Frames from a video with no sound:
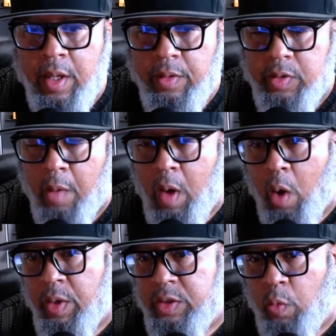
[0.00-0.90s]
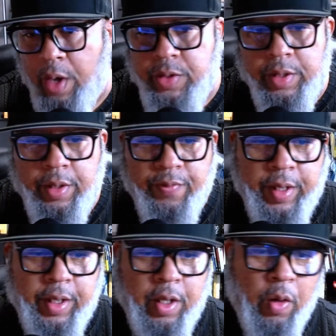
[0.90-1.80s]
So I'm always watching the
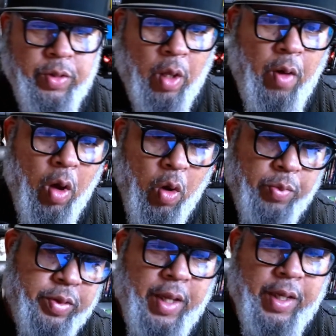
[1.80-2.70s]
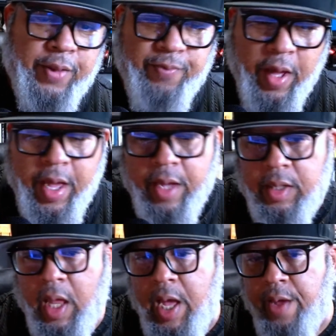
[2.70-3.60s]
videos on homesteading, van
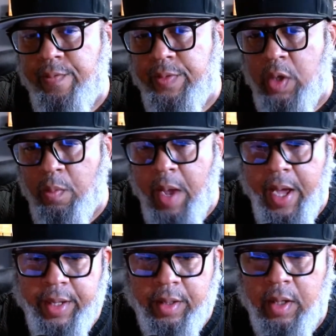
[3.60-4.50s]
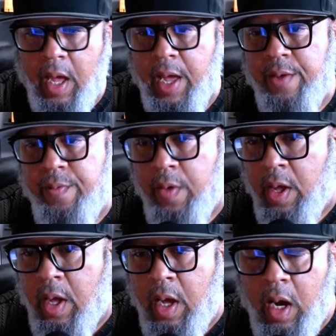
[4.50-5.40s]
life, nomadic life,
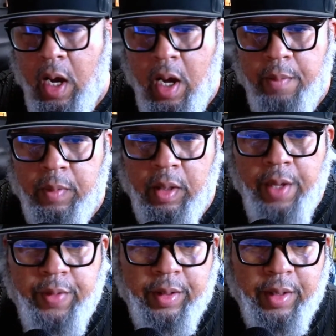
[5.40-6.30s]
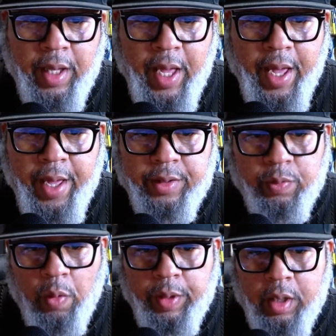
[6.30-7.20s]
living as
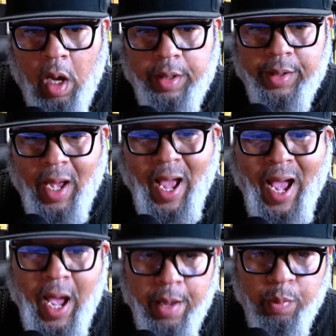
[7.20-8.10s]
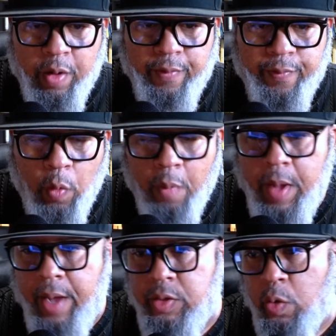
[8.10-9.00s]
what we call in a hybrid
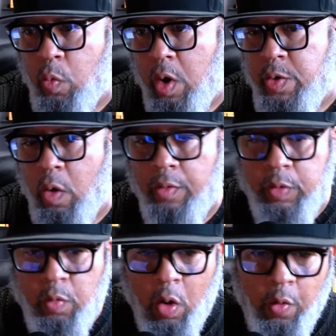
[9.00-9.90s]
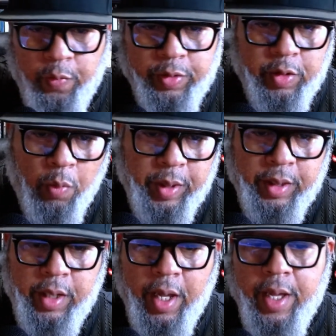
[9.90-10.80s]
format to where you're on the road for so many
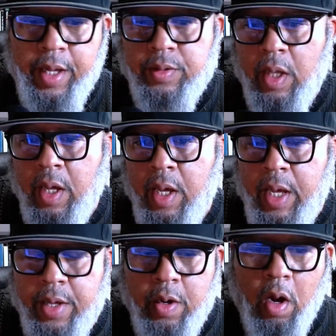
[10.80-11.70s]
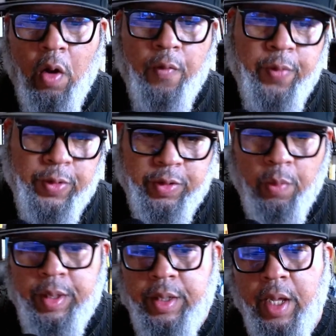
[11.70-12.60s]
days and you're home for so
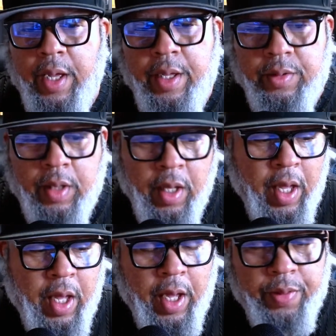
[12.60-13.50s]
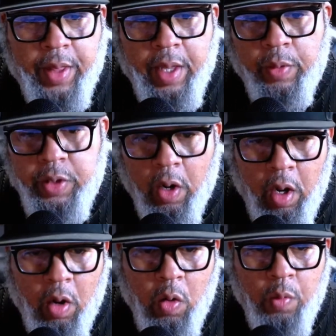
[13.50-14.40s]
many days. And then when you're
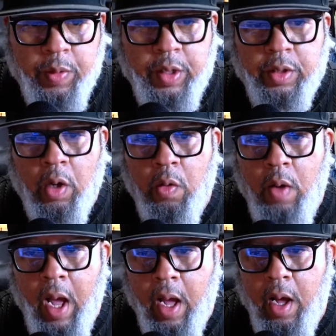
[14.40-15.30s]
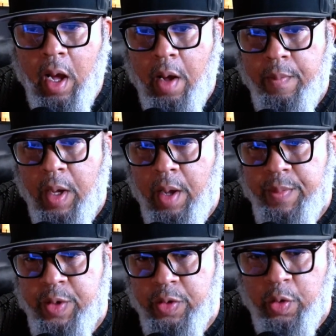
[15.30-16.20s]
home,
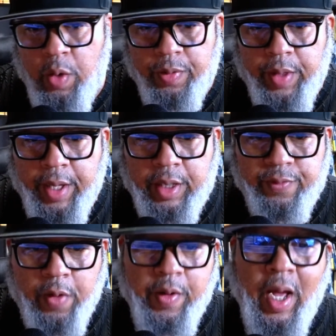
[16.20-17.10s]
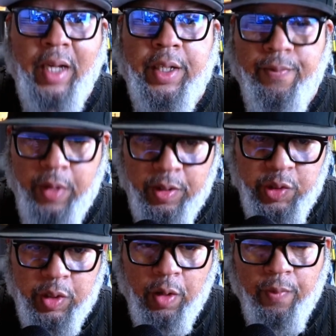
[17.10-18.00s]
you're doing things very
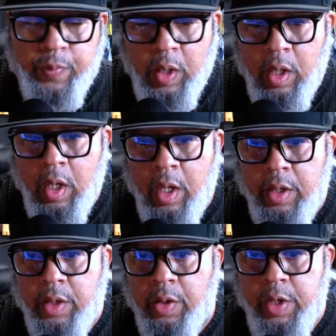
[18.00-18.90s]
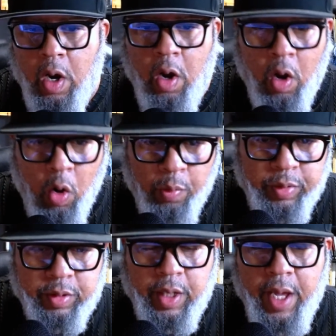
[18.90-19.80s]
unconventional. You're
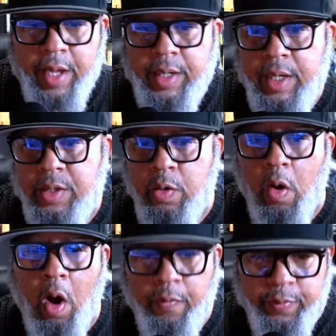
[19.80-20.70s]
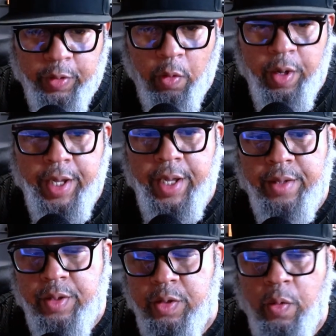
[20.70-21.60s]
homesteading, you're off grid,
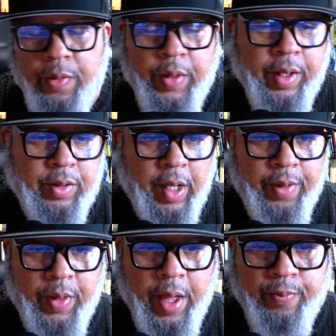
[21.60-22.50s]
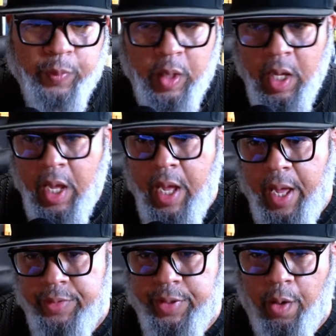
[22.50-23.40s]
you're doing things like that.
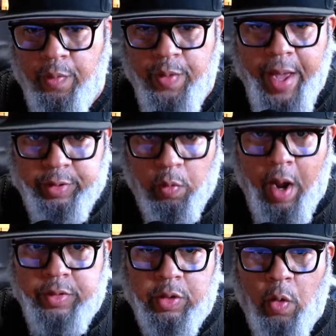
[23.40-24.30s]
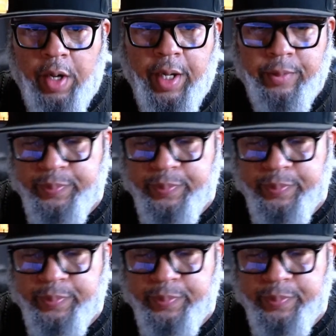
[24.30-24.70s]
And so that's where I started.